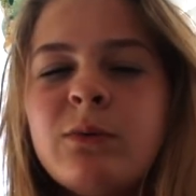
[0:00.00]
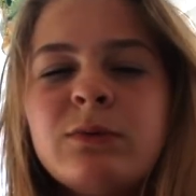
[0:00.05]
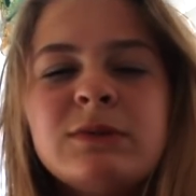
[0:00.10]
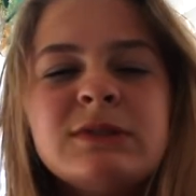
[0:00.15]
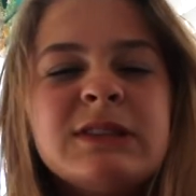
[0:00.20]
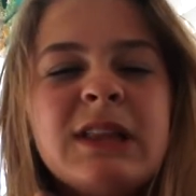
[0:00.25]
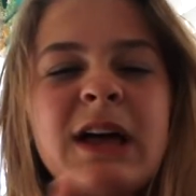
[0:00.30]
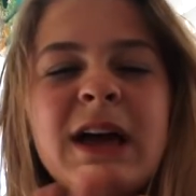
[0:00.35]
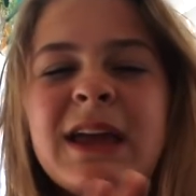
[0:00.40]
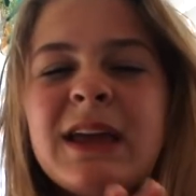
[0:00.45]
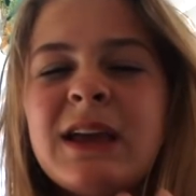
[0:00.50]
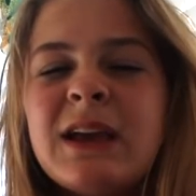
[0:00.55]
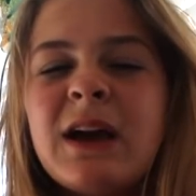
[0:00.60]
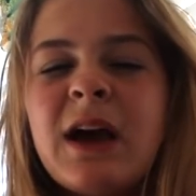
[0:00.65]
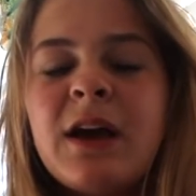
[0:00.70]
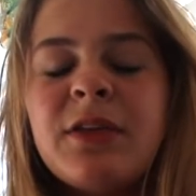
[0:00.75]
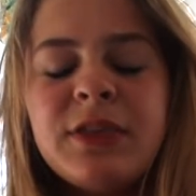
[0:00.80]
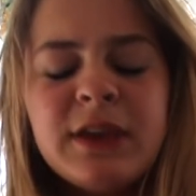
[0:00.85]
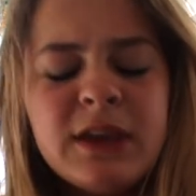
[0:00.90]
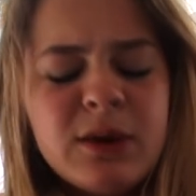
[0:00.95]
It was like,
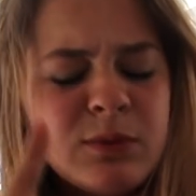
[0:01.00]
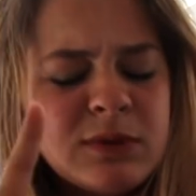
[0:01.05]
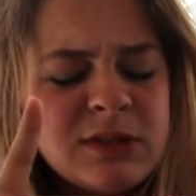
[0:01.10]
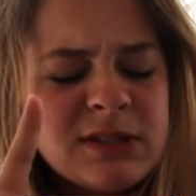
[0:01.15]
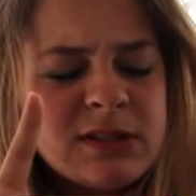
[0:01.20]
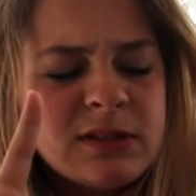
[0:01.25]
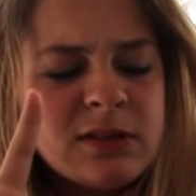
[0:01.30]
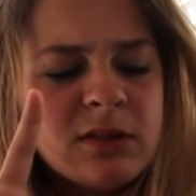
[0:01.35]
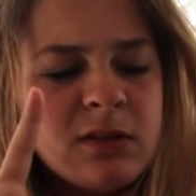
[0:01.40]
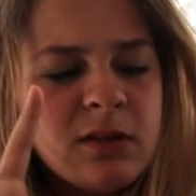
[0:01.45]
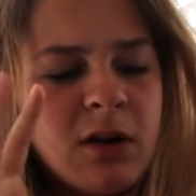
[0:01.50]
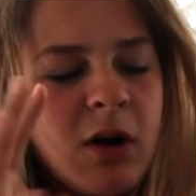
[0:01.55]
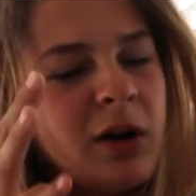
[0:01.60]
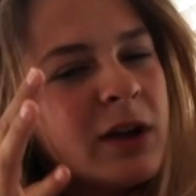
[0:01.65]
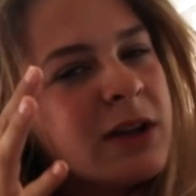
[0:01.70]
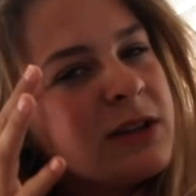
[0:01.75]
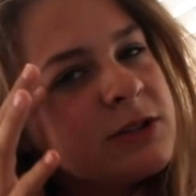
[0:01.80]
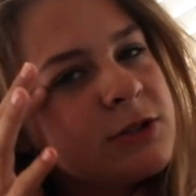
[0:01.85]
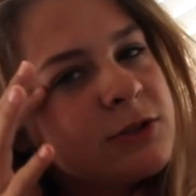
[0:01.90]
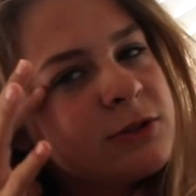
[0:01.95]
I think it was
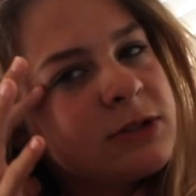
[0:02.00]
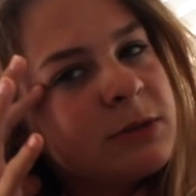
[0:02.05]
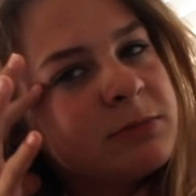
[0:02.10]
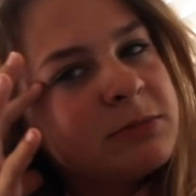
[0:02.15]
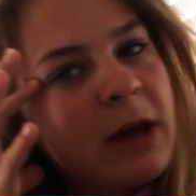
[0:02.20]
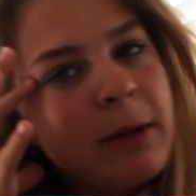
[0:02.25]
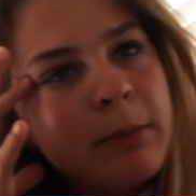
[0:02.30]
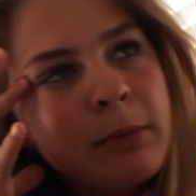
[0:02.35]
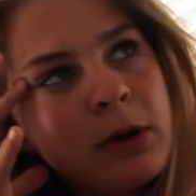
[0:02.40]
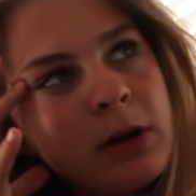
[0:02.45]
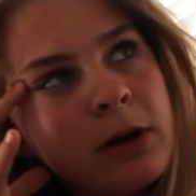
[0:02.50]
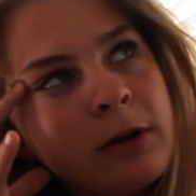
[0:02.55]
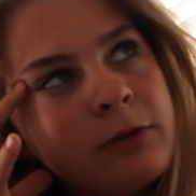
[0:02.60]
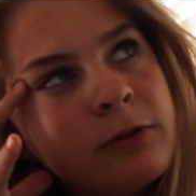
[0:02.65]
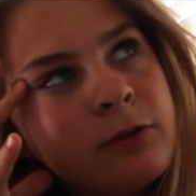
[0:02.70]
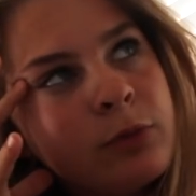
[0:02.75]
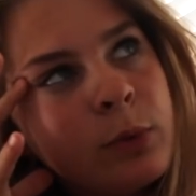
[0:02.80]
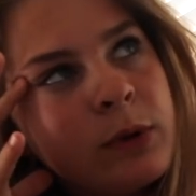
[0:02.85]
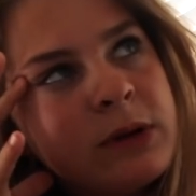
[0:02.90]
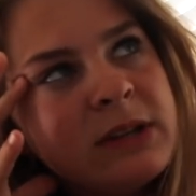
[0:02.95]
August or September
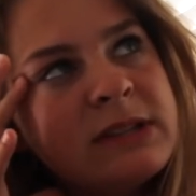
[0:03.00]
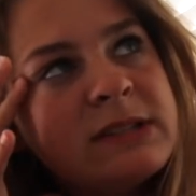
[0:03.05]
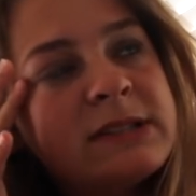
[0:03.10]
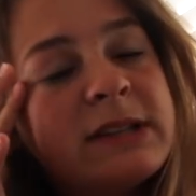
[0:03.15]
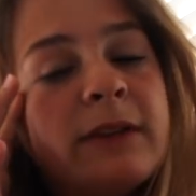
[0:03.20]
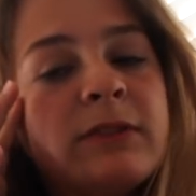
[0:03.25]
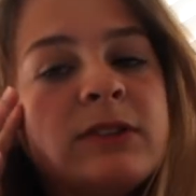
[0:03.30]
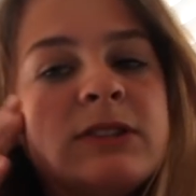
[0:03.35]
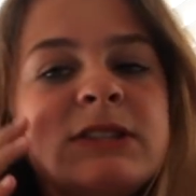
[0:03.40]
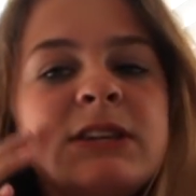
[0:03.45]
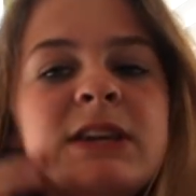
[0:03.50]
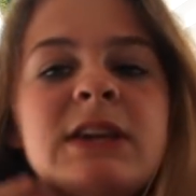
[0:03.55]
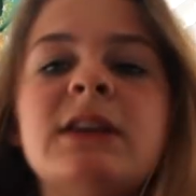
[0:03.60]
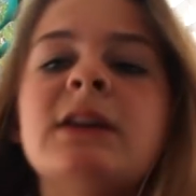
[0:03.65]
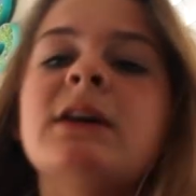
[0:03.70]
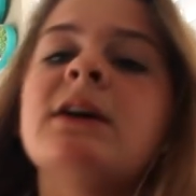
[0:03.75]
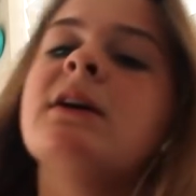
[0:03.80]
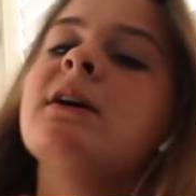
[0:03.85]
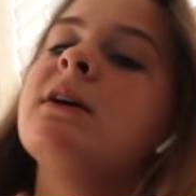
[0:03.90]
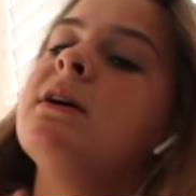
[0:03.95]
of
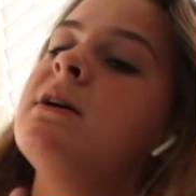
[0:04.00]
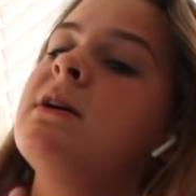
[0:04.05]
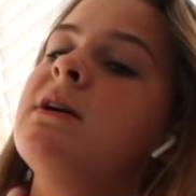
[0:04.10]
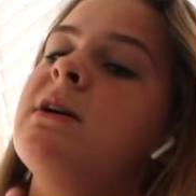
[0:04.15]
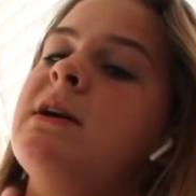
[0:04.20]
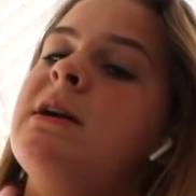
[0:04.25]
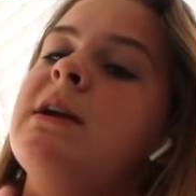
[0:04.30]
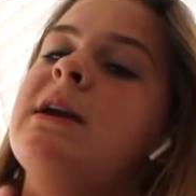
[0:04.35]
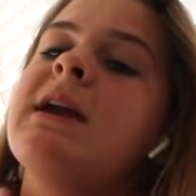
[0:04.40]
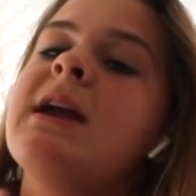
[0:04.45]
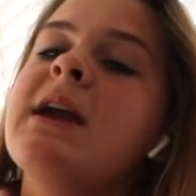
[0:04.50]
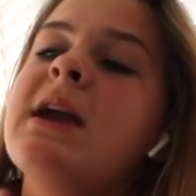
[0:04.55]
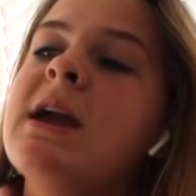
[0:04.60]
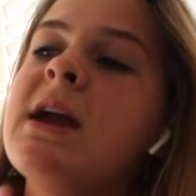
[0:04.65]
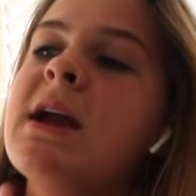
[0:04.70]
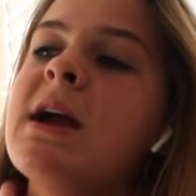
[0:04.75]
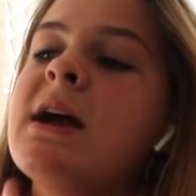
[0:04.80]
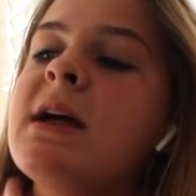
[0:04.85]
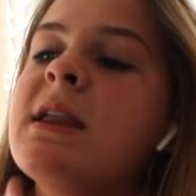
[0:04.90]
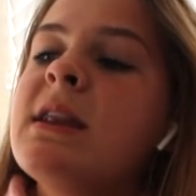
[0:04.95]
2017. And
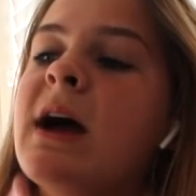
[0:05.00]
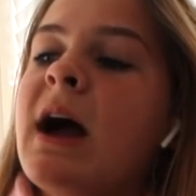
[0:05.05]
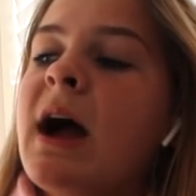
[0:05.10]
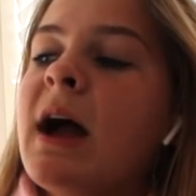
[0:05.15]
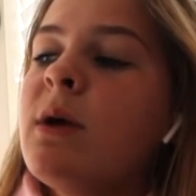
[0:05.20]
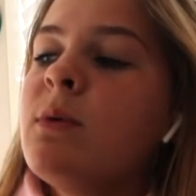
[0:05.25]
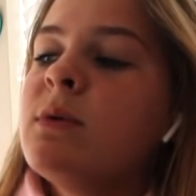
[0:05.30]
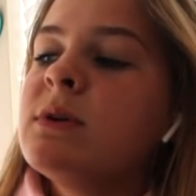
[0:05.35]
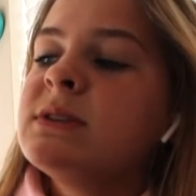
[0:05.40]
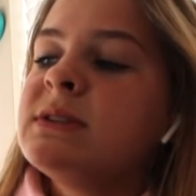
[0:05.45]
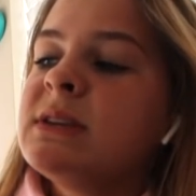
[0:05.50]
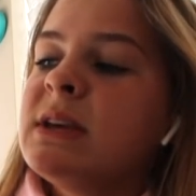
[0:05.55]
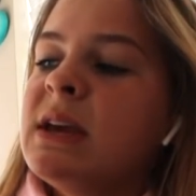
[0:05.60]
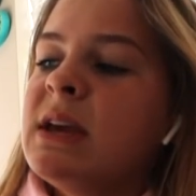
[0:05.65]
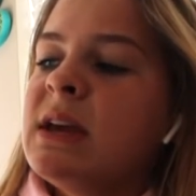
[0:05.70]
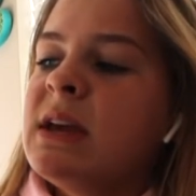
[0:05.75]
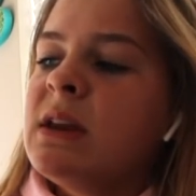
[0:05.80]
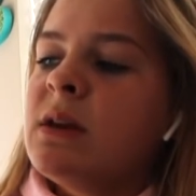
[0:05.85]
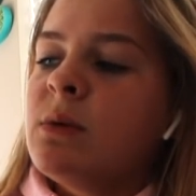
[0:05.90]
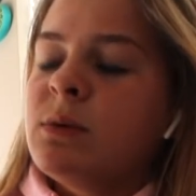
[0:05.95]
I was
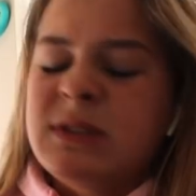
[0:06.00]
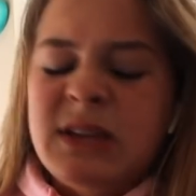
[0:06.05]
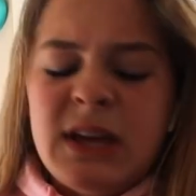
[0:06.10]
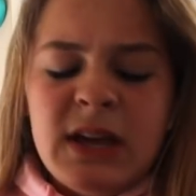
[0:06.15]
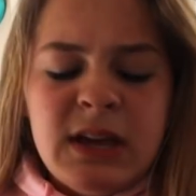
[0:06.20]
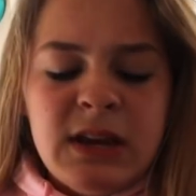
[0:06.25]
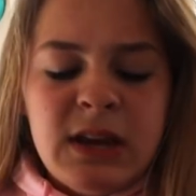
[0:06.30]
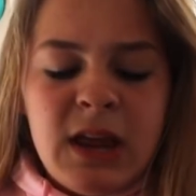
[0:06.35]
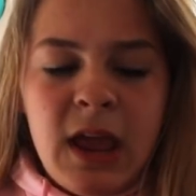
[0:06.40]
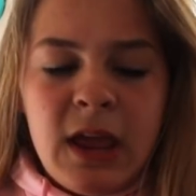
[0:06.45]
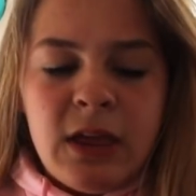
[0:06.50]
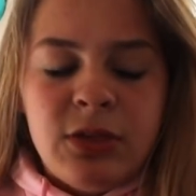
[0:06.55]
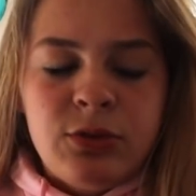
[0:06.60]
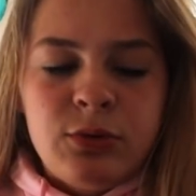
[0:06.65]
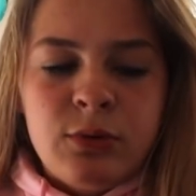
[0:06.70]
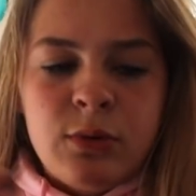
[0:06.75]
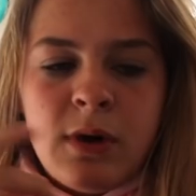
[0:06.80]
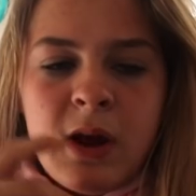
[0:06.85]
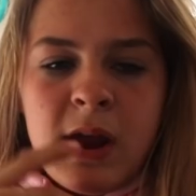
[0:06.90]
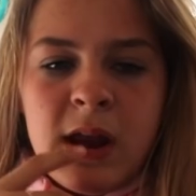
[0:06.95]
I in
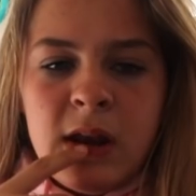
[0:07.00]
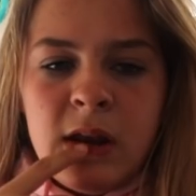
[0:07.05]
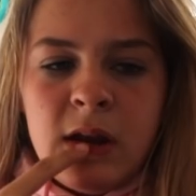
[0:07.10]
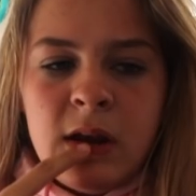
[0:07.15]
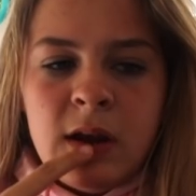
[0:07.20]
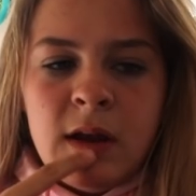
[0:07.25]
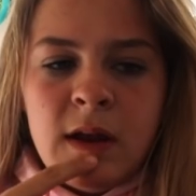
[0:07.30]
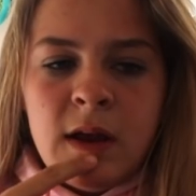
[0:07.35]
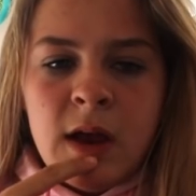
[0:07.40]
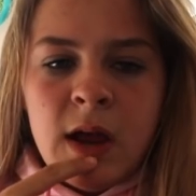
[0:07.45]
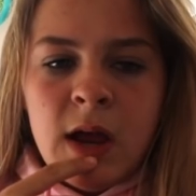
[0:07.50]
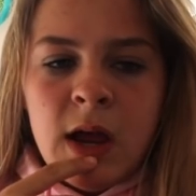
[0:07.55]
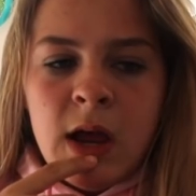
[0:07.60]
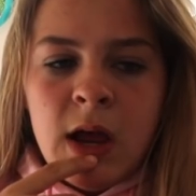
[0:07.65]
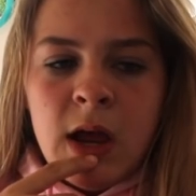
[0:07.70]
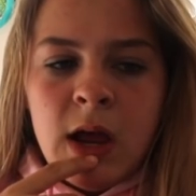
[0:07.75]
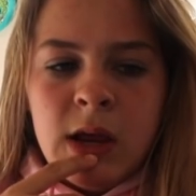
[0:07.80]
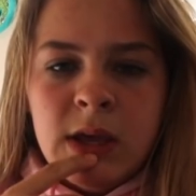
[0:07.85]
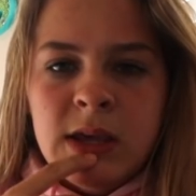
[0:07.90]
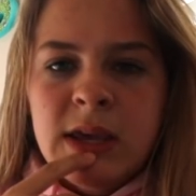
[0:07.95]
8th grade?
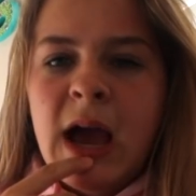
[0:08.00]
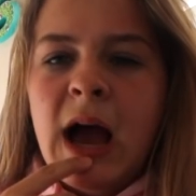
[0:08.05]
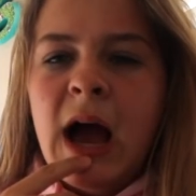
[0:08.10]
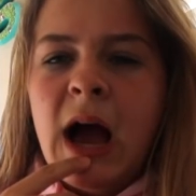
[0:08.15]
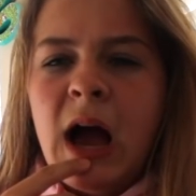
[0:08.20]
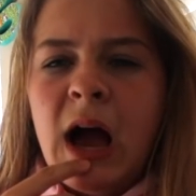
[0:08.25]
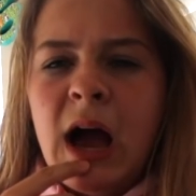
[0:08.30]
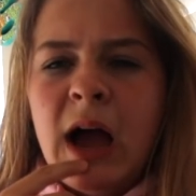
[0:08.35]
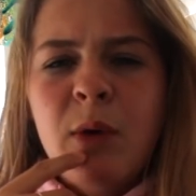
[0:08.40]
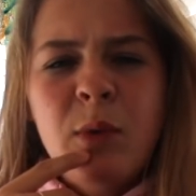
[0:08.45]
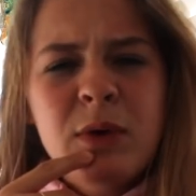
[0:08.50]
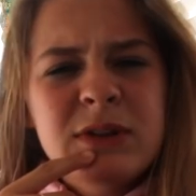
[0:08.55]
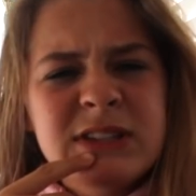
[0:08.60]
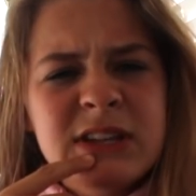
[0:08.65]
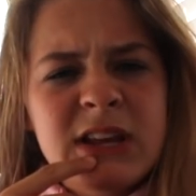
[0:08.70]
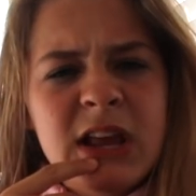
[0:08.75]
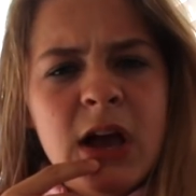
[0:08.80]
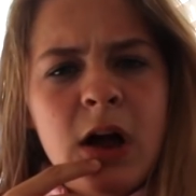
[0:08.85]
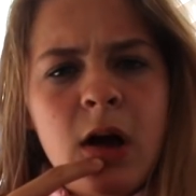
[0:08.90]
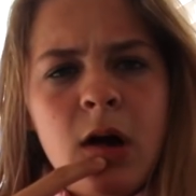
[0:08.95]
Yeah, I was
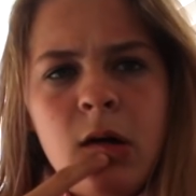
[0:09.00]
in...